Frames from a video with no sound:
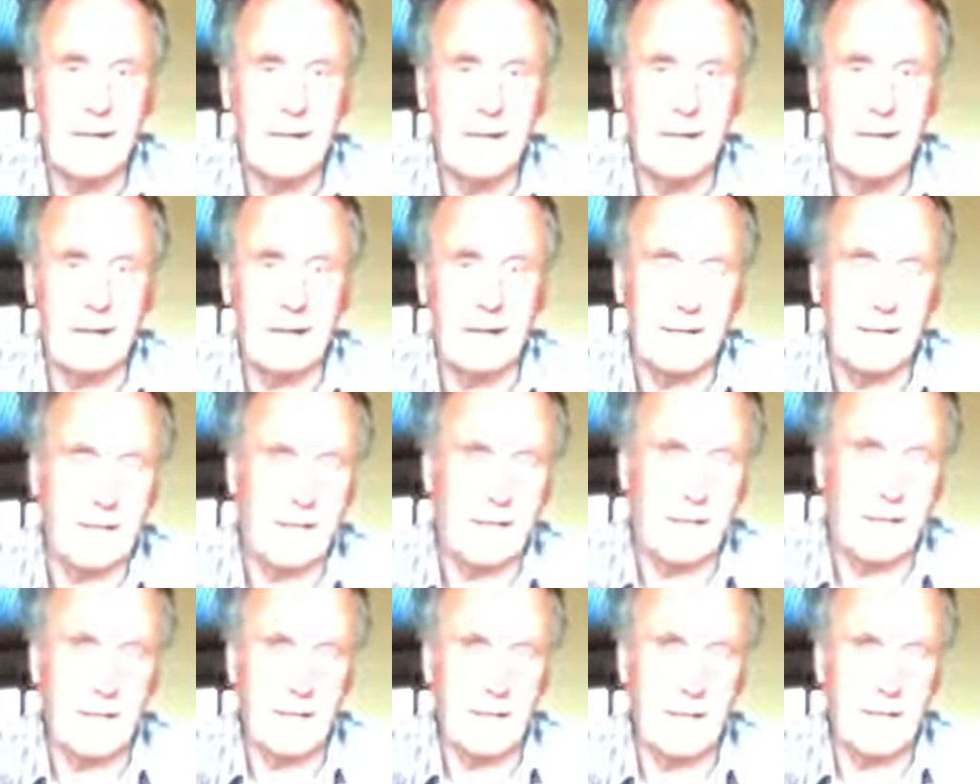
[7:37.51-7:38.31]
And
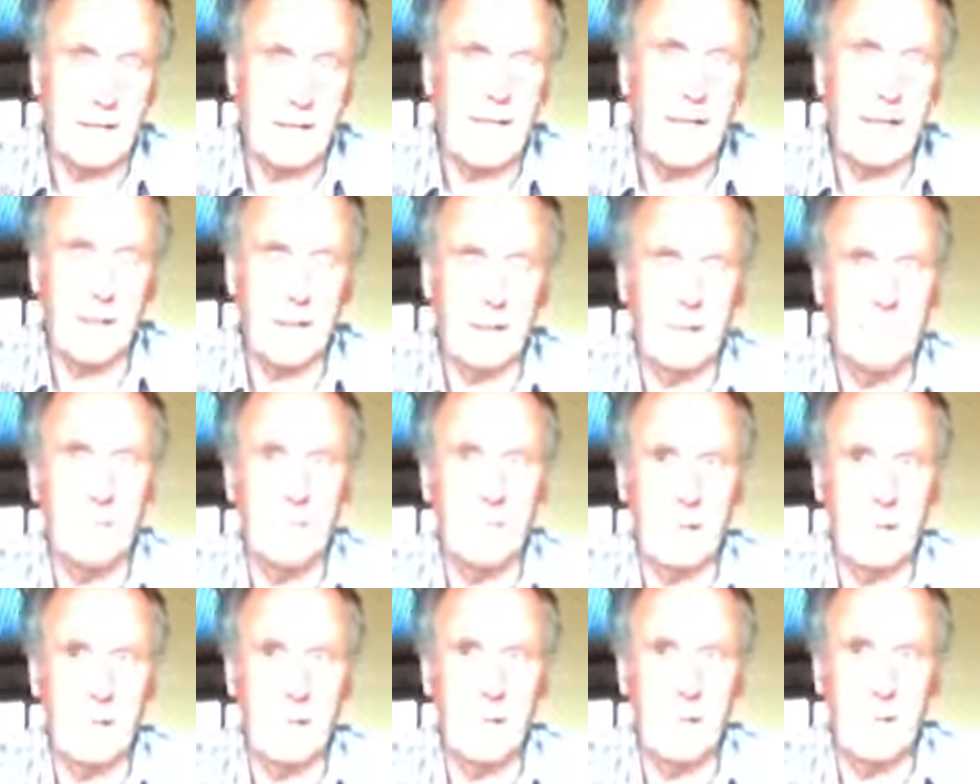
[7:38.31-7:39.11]
when I was lining up to
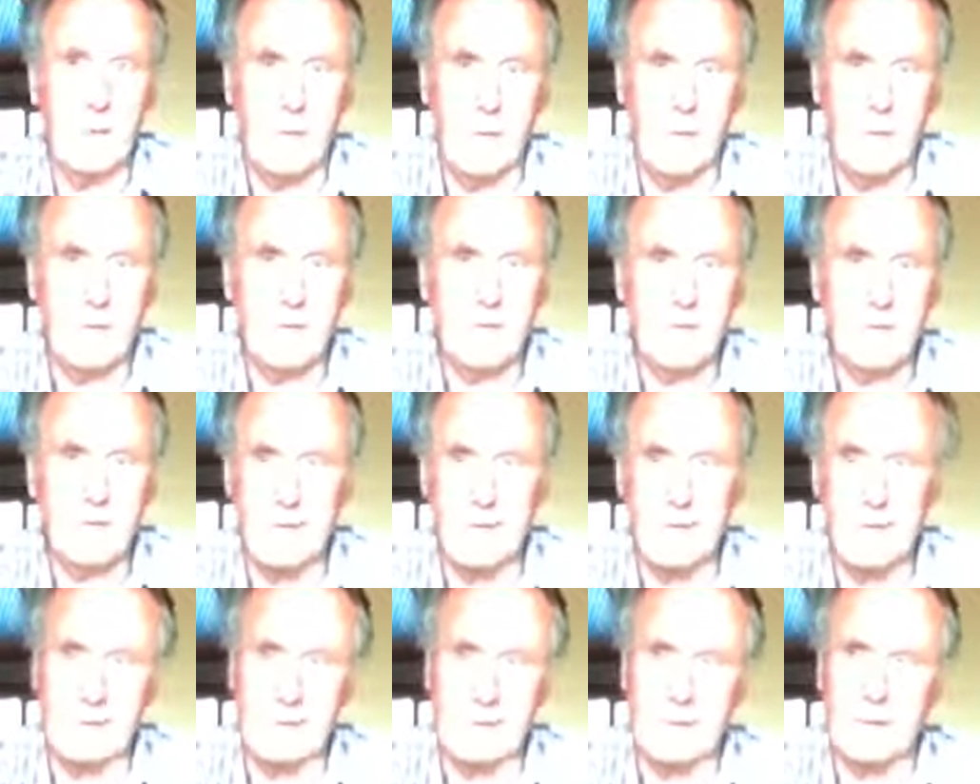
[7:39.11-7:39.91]
do my runs,
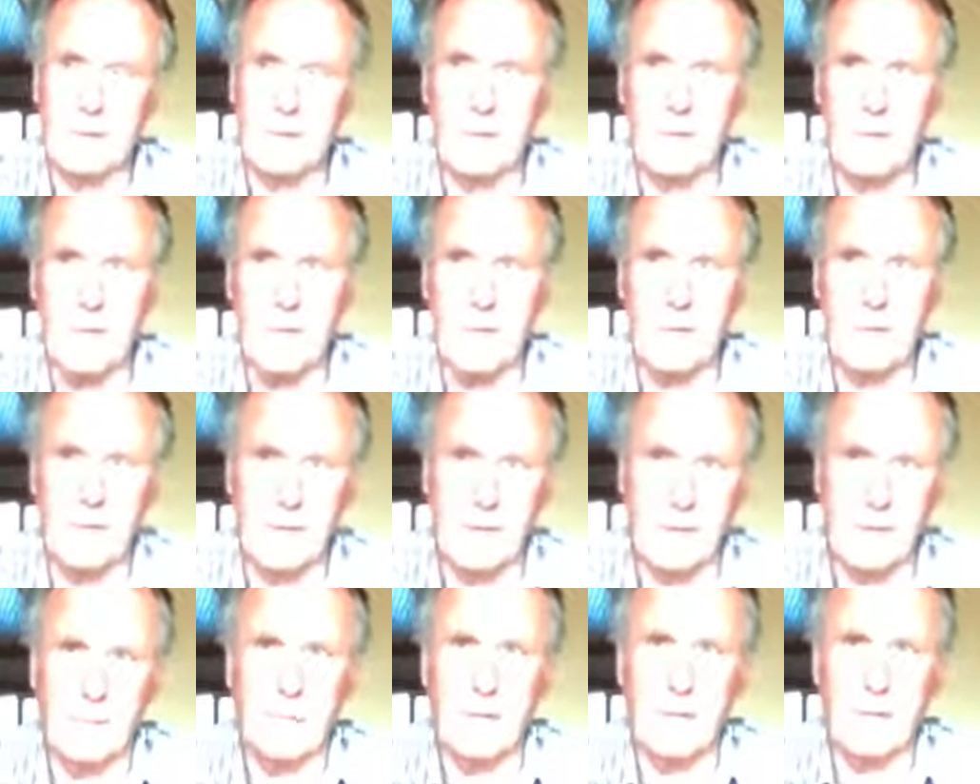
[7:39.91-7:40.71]
I was looking to see where
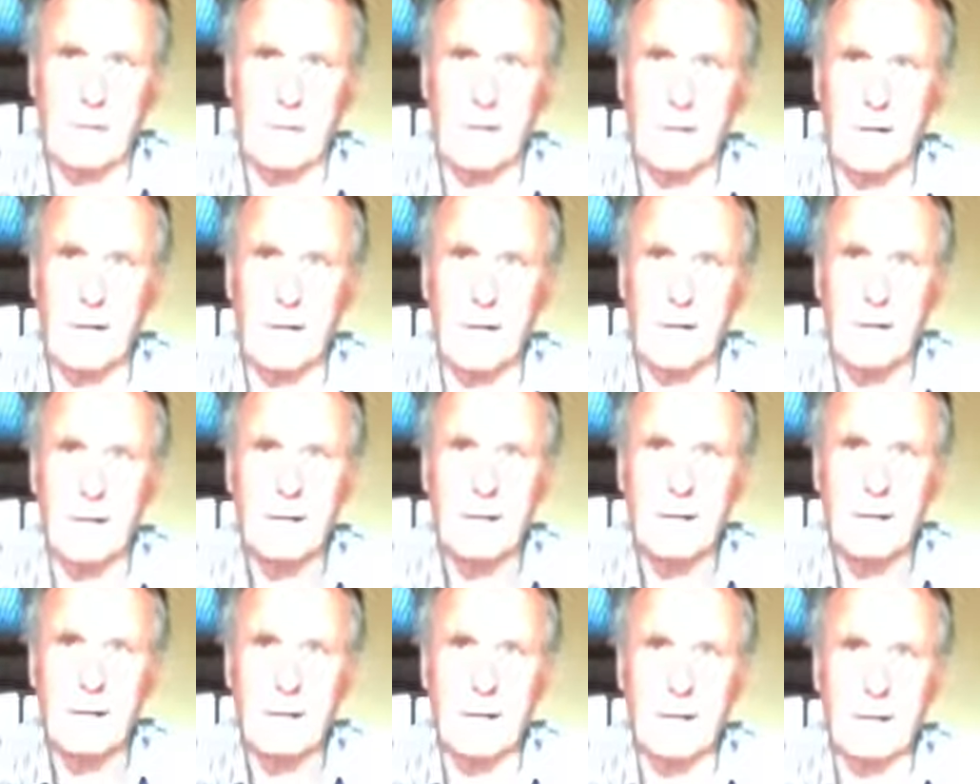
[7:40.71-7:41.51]
the numbers were
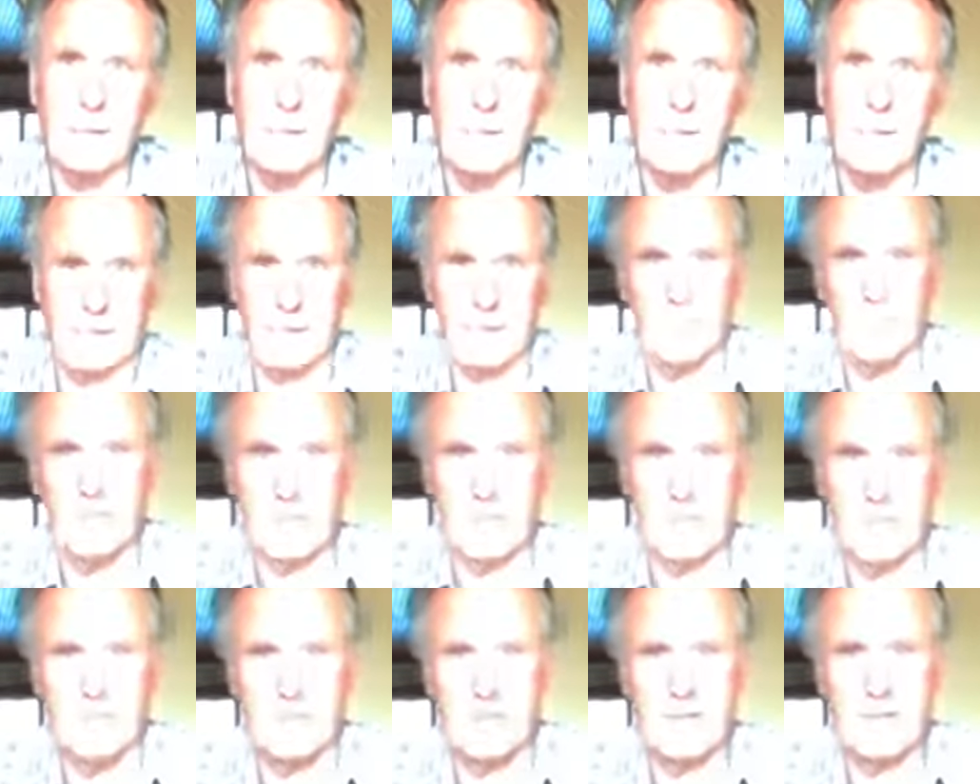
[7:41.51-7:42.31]
and what it
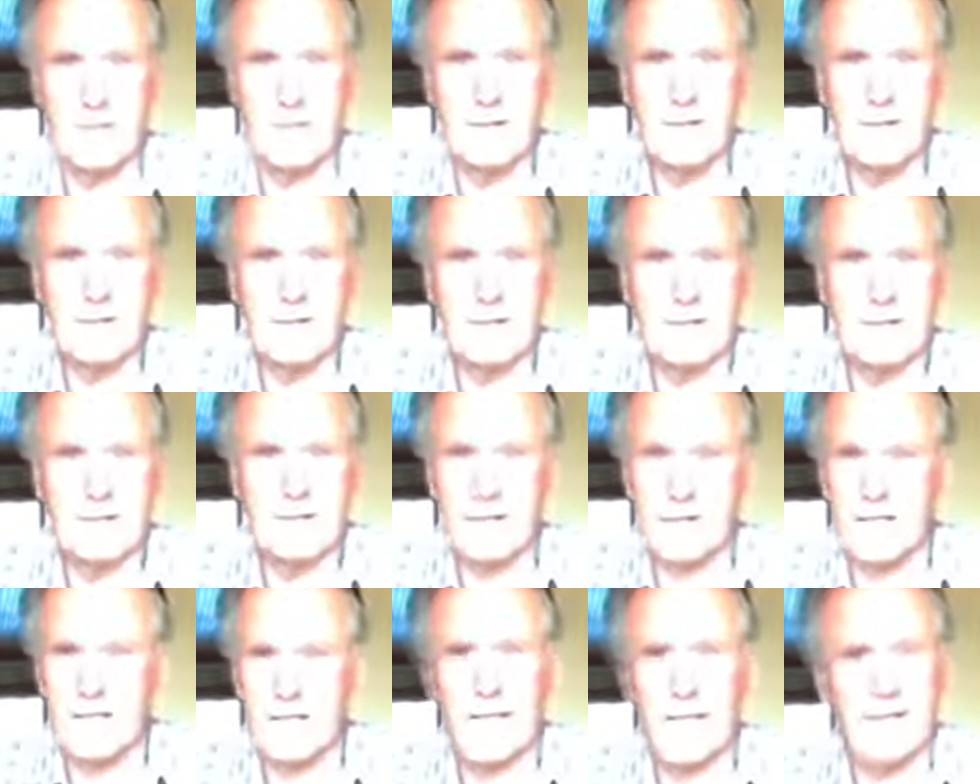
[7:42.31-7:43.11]
was,
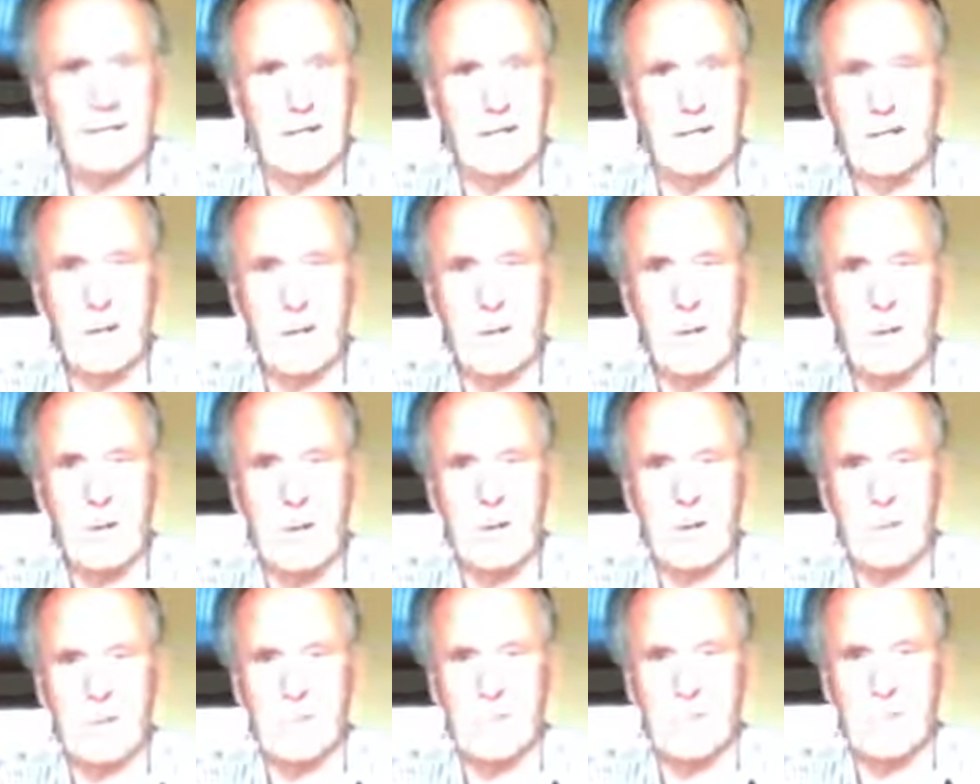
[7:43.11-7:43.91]
because I hadn't a clue
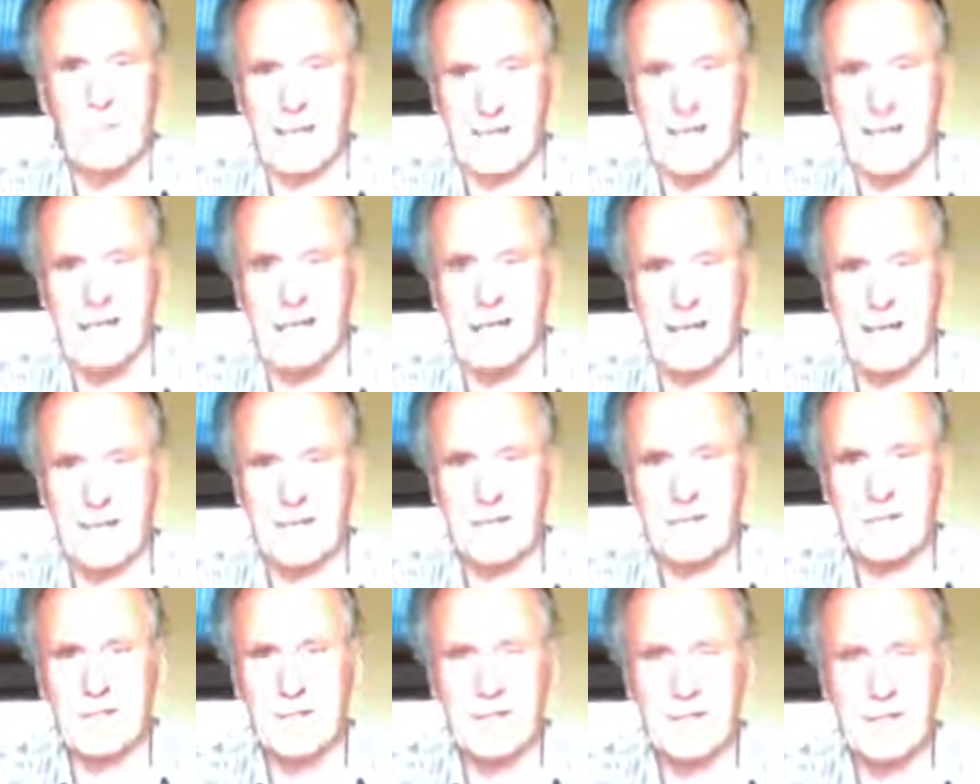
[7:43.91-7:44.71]
who we were competing
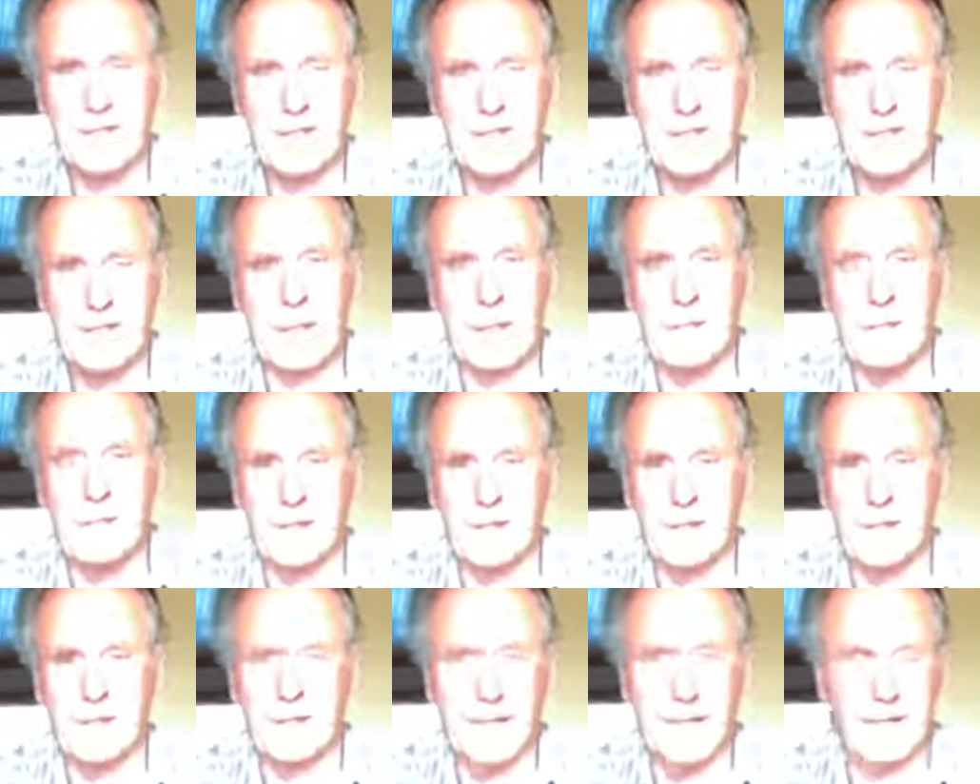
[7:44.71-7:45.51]
against. Names
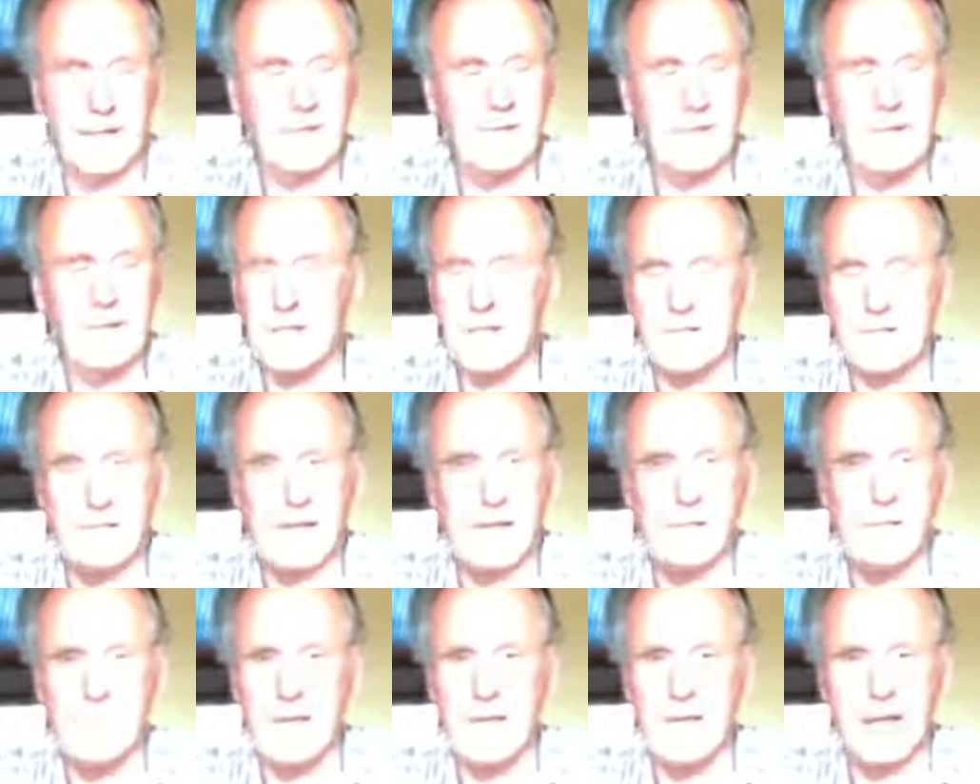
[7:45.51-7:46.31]
on an entry list
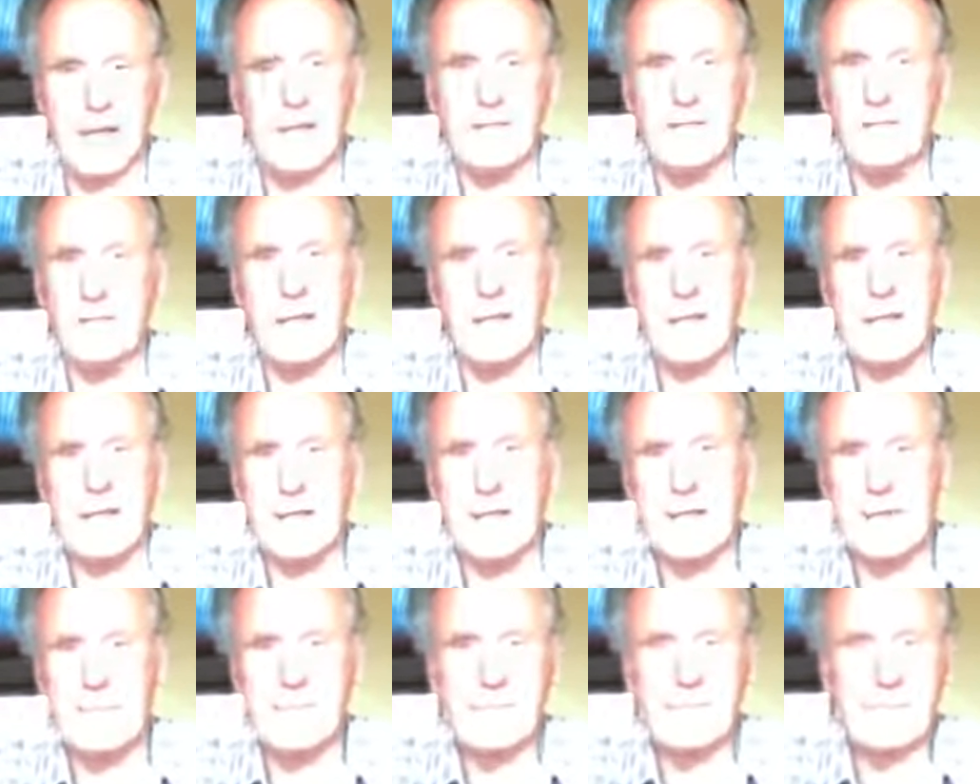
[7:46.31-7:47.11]
didn't mean anything to
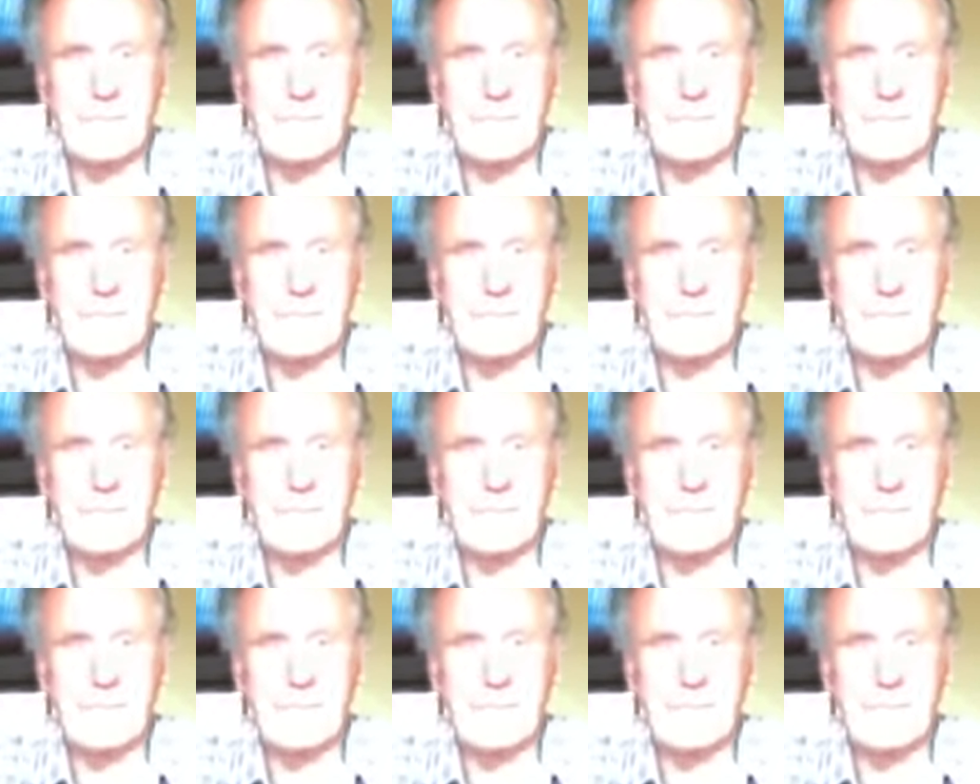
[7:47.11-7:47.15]
me.